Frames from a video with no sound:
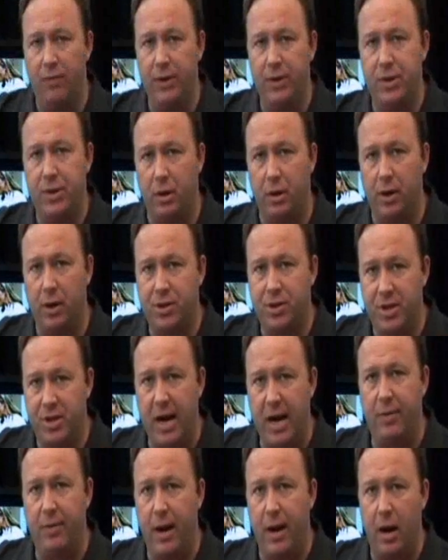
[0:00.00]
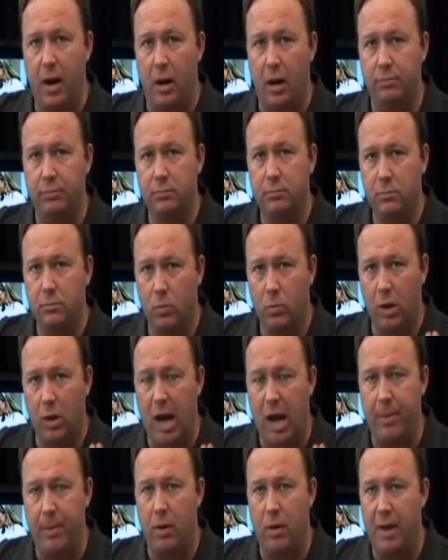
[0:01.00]
Ventura, stay there. We're
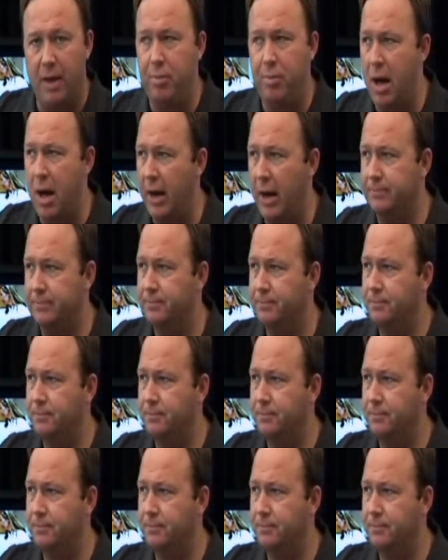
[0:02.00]
coming right back.